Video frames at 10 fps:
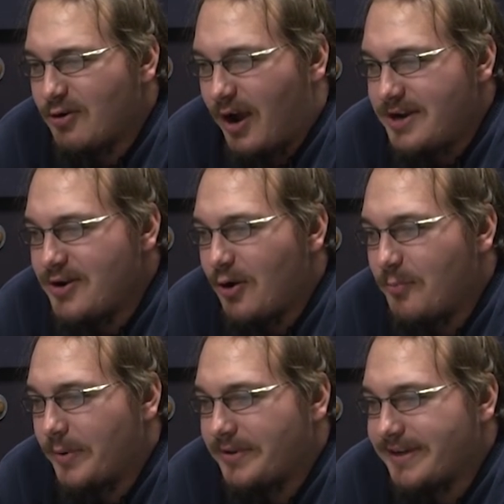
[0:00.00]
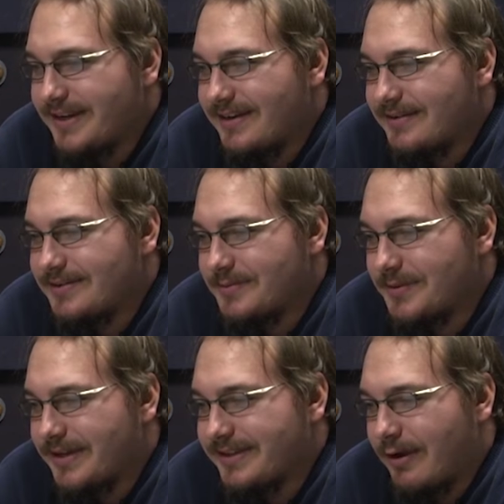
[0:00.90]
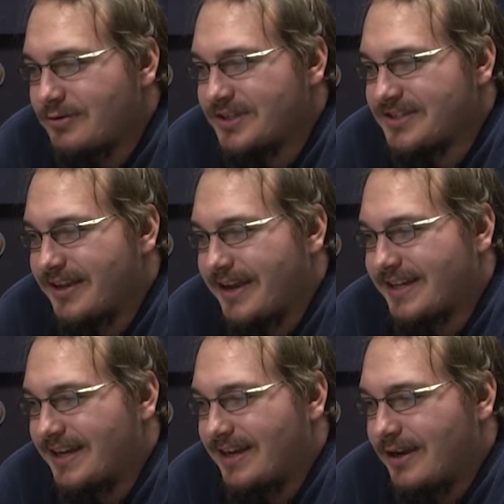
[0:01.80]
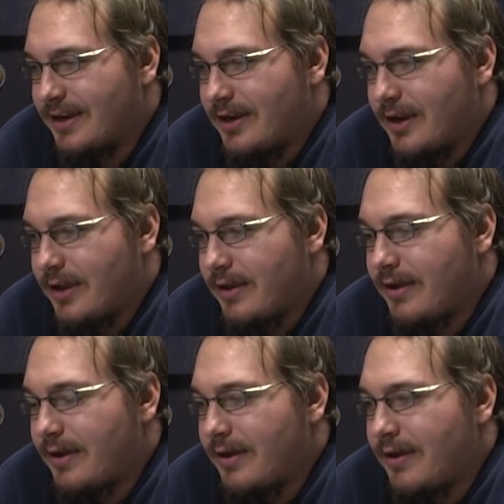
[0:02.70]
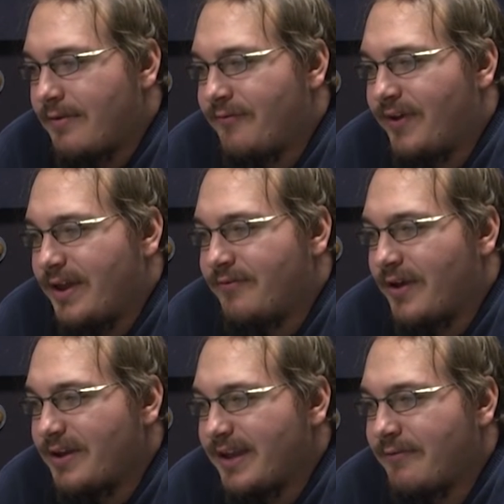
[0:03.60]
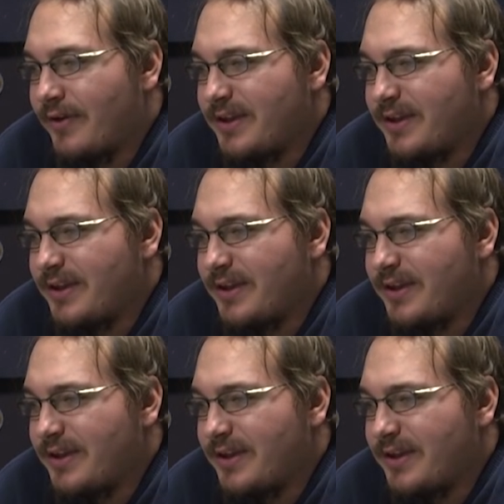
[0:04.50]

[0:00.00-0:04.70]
No, I know, but like that was just like. It felt like